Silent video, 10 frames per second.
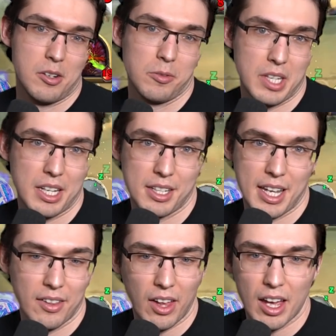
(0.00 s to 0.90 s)
day-to-day
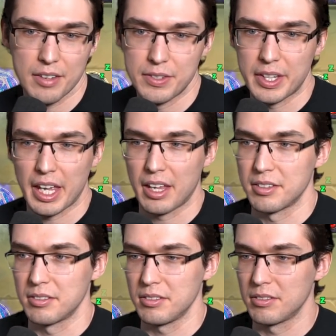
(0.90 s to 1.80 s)
live, you
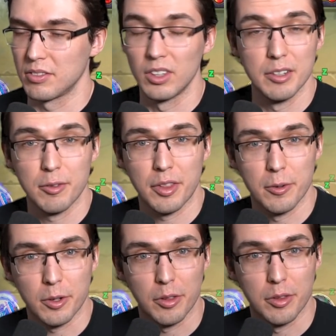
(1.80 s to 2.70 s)
can live without
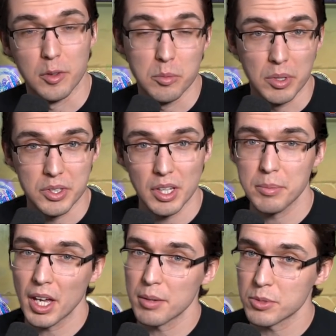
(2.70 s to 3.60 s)
Cthulhu, but sometimes